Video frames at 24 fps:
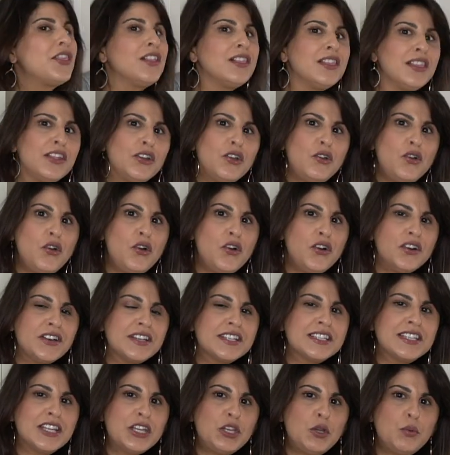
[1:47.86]
the little
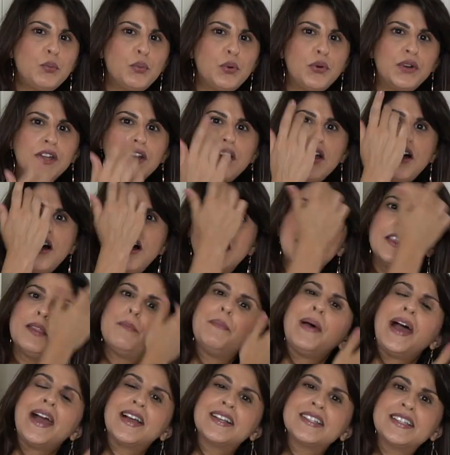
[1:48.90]
hooks that you put on the
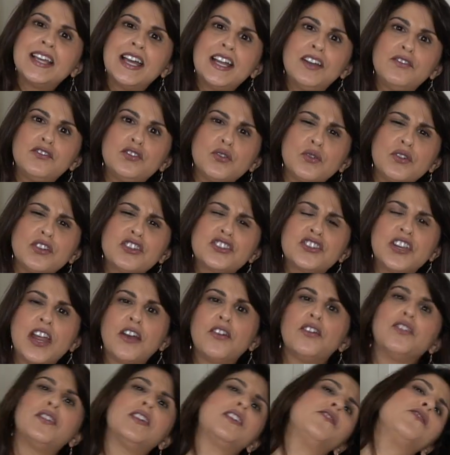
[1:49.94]
back side of doors
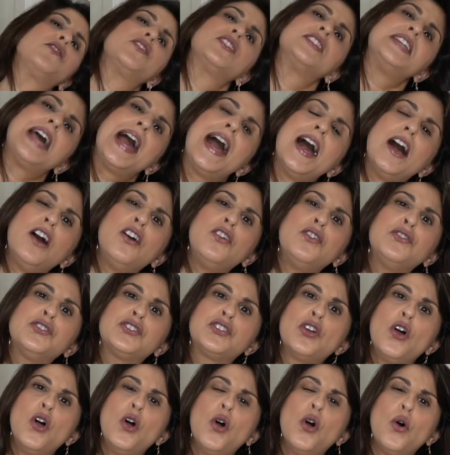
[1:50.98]
generally for
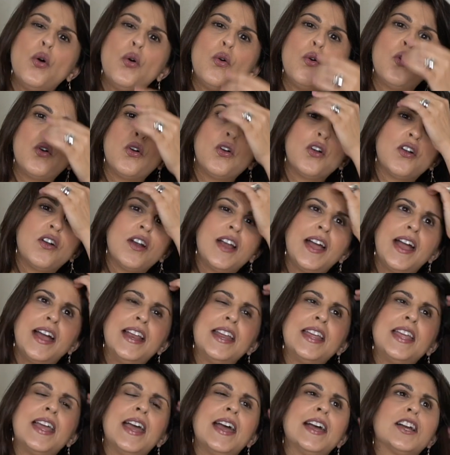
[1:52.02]
towels or
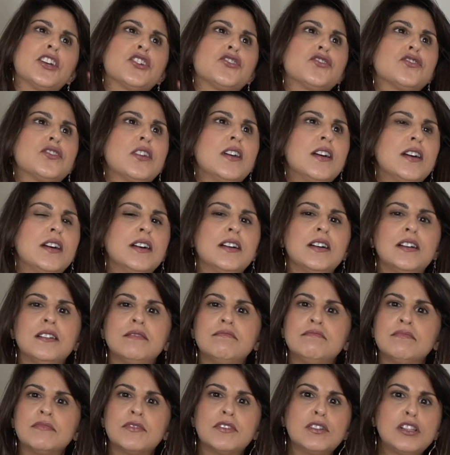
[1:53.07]
any extra
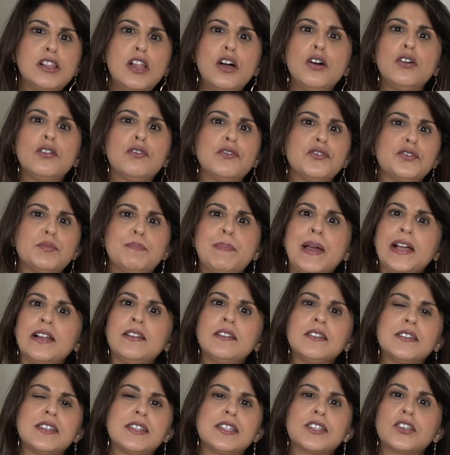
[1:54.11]
clothes,
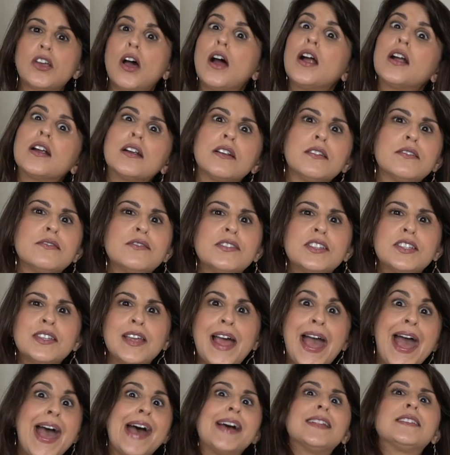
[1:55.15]
belts, scarves,
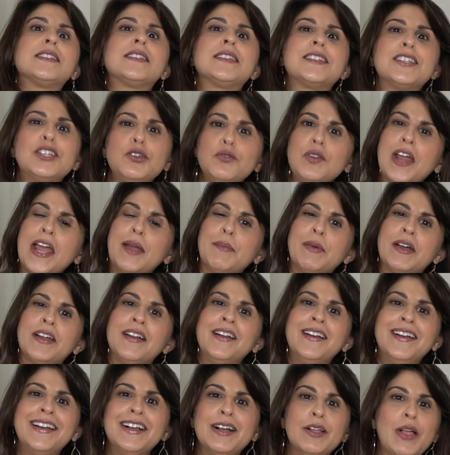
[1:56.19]
hats, you name it.
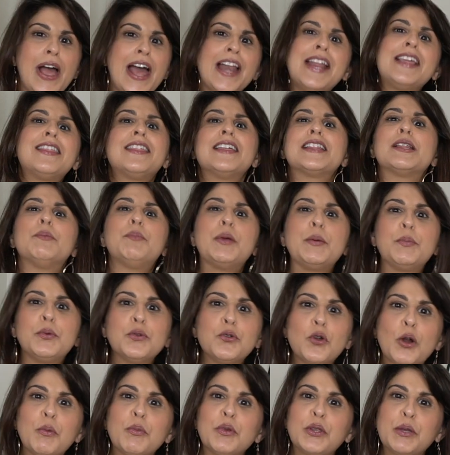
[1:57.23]
Anything that people
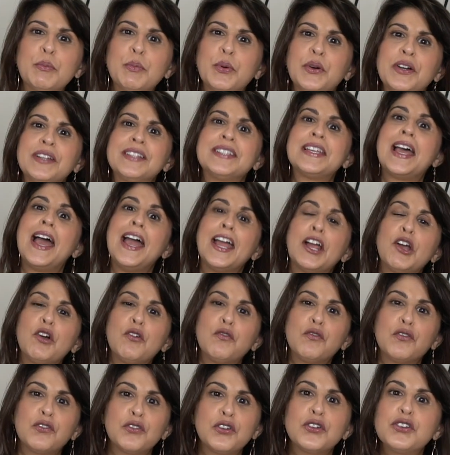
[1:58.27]
normally put to hang
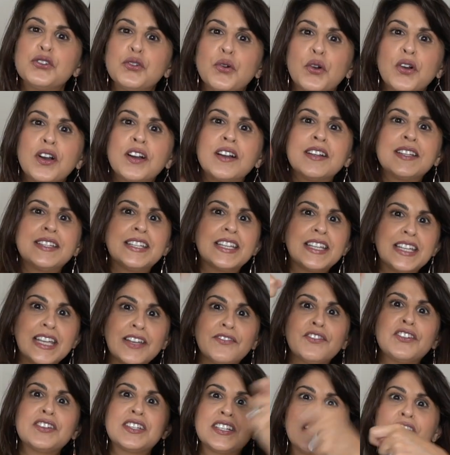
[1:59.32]
over a door to
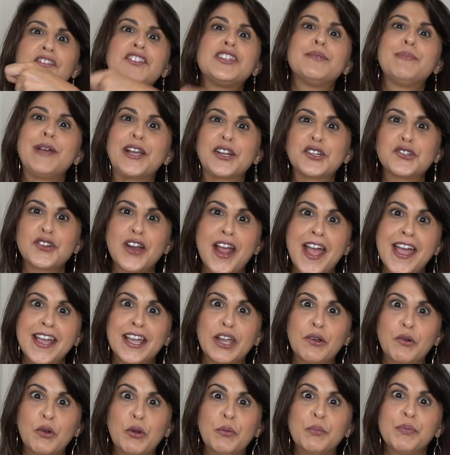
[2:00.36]
give yourself some extra
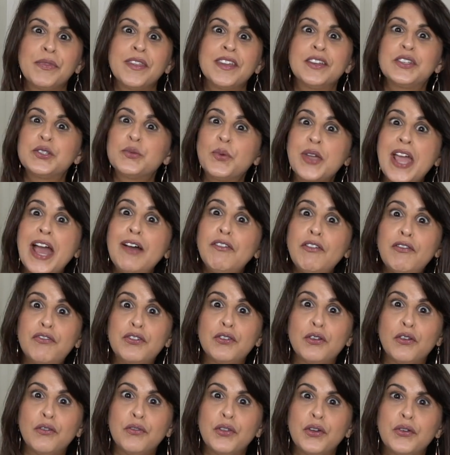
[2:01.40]
hang room. So we have a
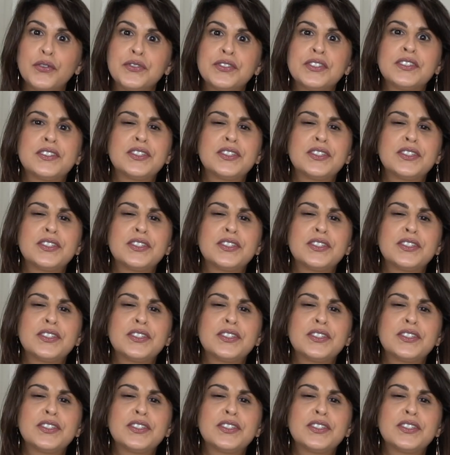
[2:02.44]
few of those.